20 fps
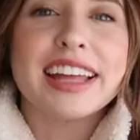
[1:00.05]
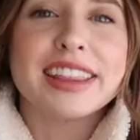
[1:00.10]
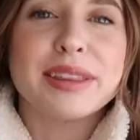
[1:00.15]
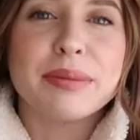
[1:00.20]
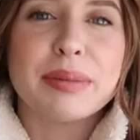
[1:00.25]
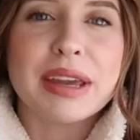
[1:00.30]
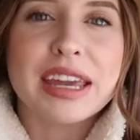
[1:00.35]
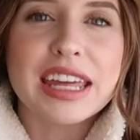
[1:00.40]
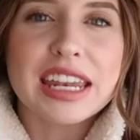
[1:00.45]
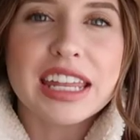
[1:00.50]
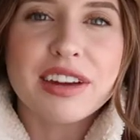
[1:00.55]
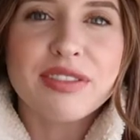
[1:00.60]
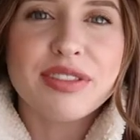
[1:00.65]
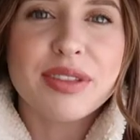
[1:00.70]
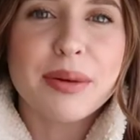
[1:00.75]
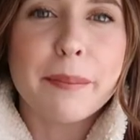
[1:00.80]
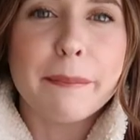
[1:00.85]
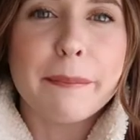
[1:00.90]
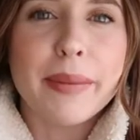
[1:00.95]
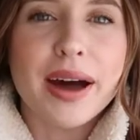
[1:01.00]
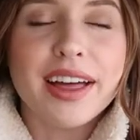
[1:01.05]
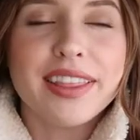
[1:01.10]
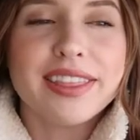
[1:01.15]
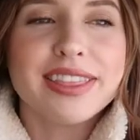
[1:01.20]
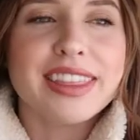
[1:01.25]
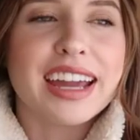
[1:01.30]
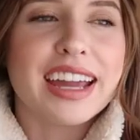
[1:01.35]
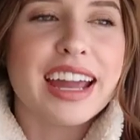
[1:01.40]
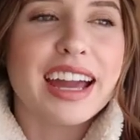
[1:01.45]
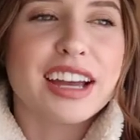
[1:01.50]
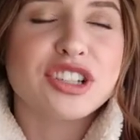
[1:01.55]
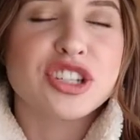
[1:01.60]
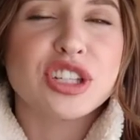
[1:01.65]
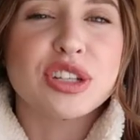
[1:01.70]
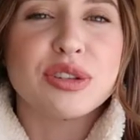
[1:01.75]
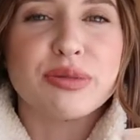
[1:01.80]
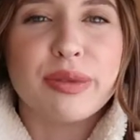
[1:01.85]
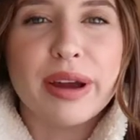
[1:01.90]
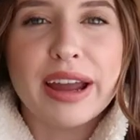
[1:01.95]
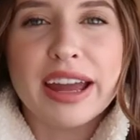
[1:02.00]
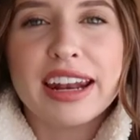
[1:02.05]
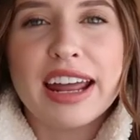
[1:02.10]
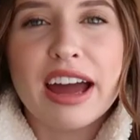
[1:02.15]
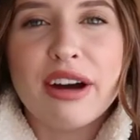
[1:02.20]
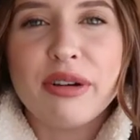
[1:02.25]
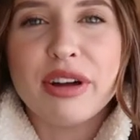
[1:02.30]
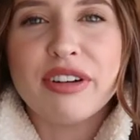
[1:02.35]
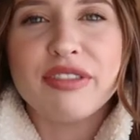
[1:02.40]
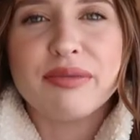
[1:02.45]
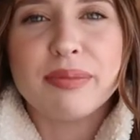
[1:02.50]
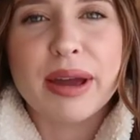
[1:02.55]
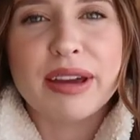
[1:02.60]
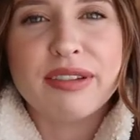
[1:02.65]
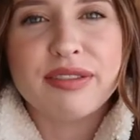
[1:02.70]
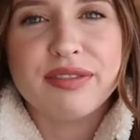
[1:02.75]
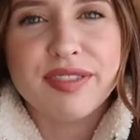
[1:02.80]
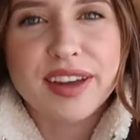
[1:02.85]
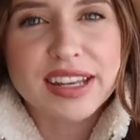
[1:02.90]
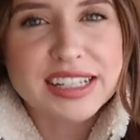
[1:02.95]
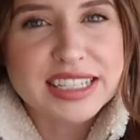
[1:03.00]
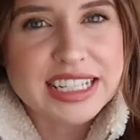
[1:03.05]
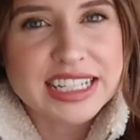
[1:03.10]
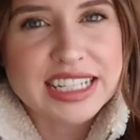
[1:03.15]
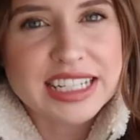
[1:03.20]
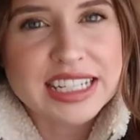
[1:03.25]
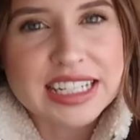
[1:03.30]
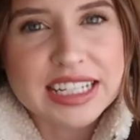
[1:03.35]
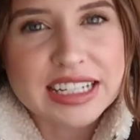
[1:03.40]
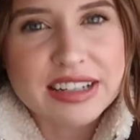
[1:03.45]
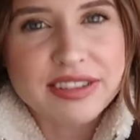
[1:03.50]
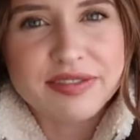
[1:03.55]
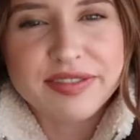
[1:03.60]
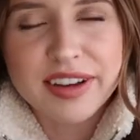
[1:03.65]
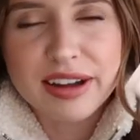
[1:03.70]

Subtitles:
At the beginning of the month, I actually ran out of my Fenty